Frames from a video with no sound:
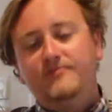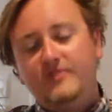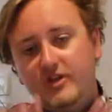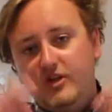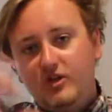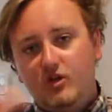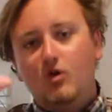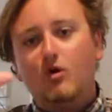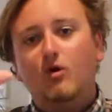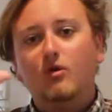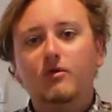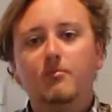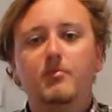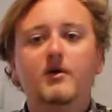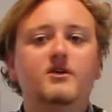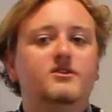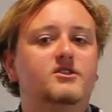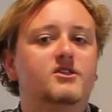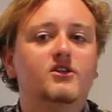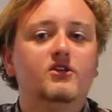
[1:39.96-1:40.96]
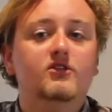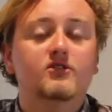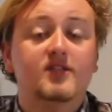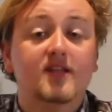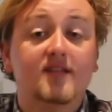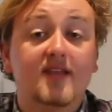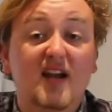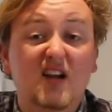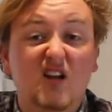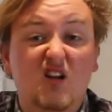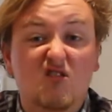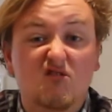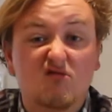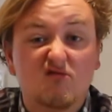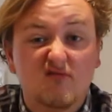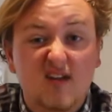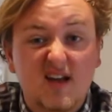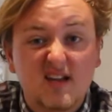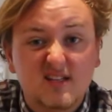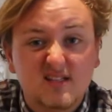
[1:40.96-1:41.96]
you'd call the person who said that
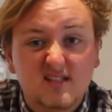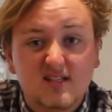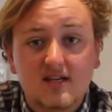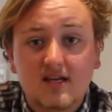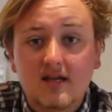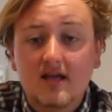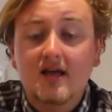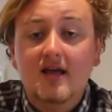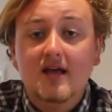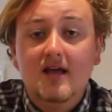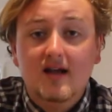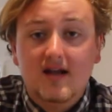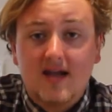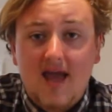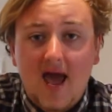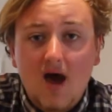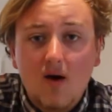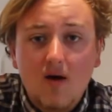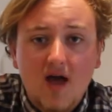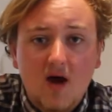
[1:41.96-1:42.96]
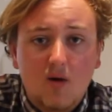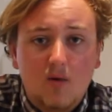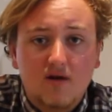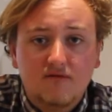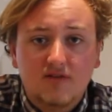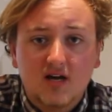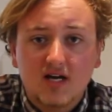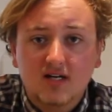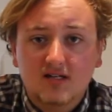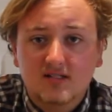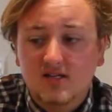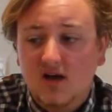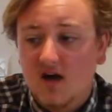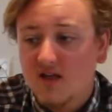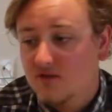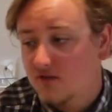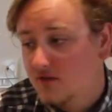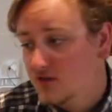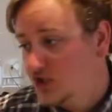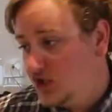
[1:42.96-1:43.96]
crazy. Now, however, it's
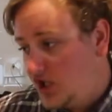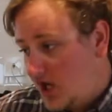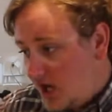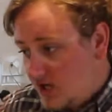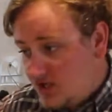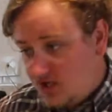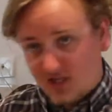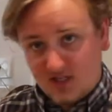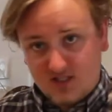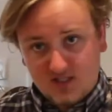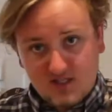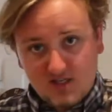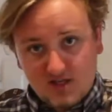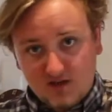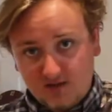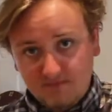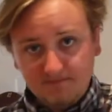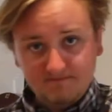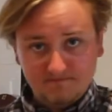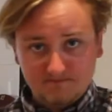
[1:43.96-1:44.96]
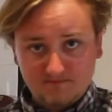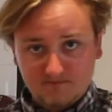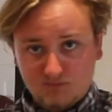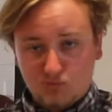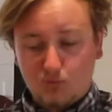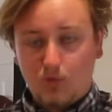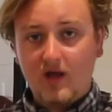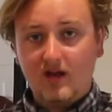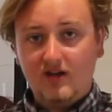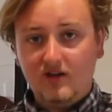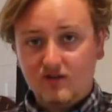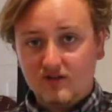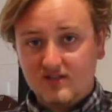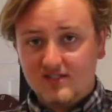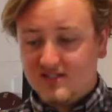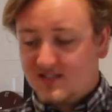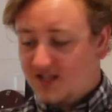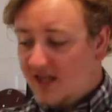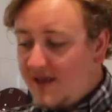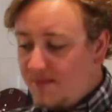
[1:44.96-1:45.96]
either on charge next to you when you're
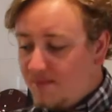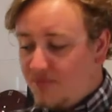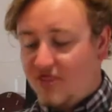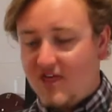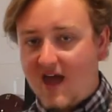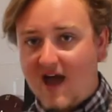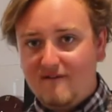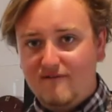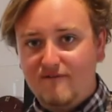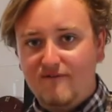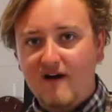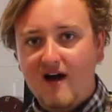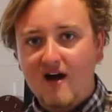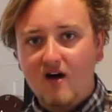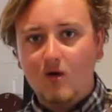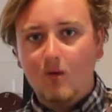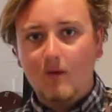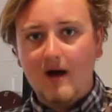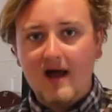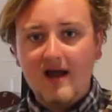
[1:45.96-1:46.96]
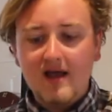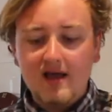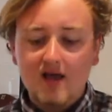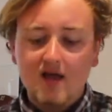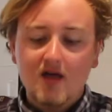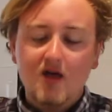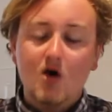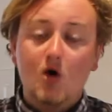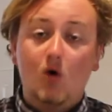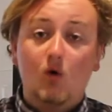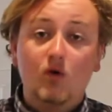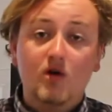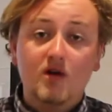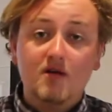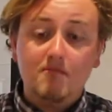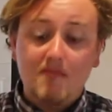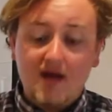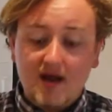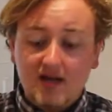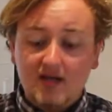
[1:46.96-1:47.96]
asleep that far away, or in a
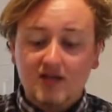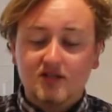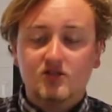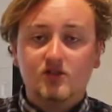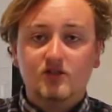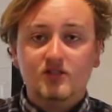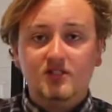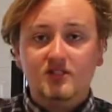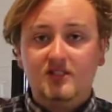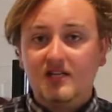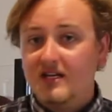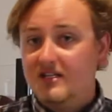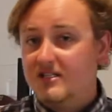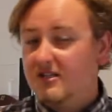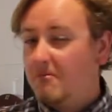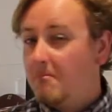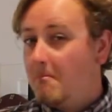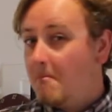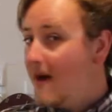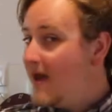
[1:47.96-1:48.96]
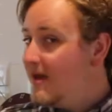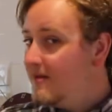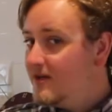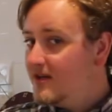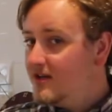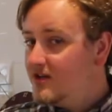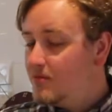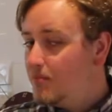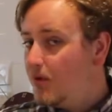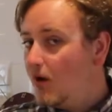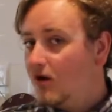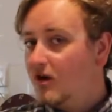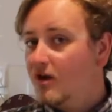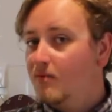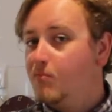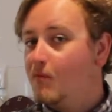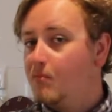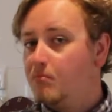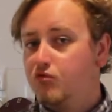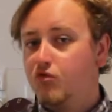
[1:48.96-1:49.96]
meeting it's on your desk, maybe in your
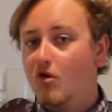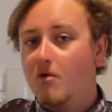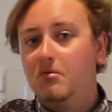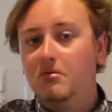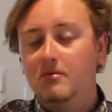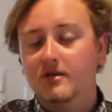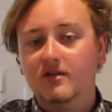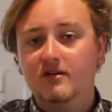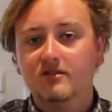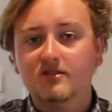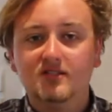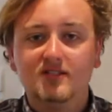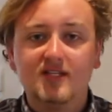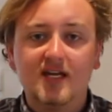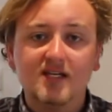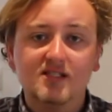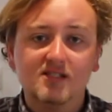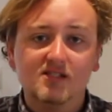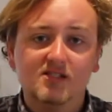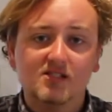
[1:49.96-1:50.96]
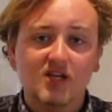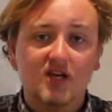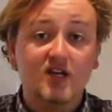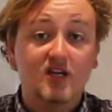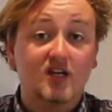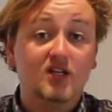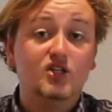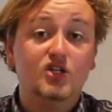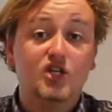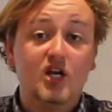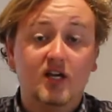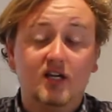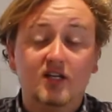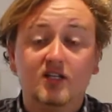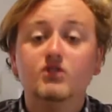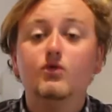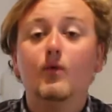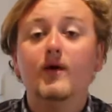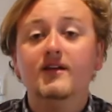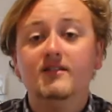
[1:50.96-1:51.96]
pocket, but probably on your desk so you can check your
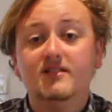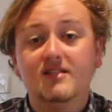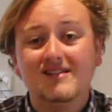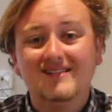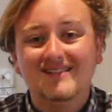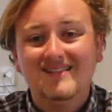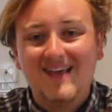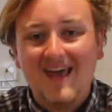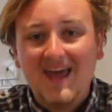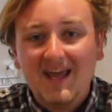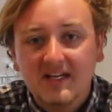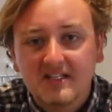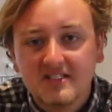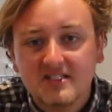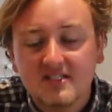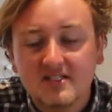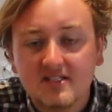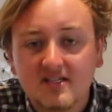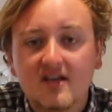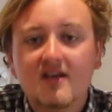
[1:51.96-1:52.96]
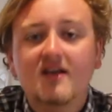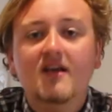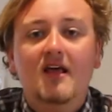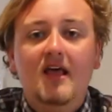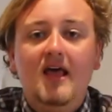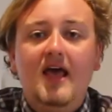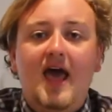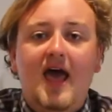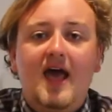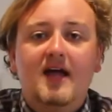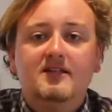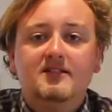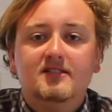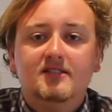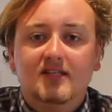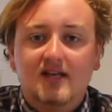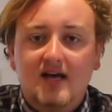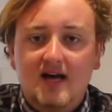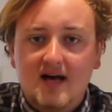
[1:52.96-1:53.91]
tweets and texts. And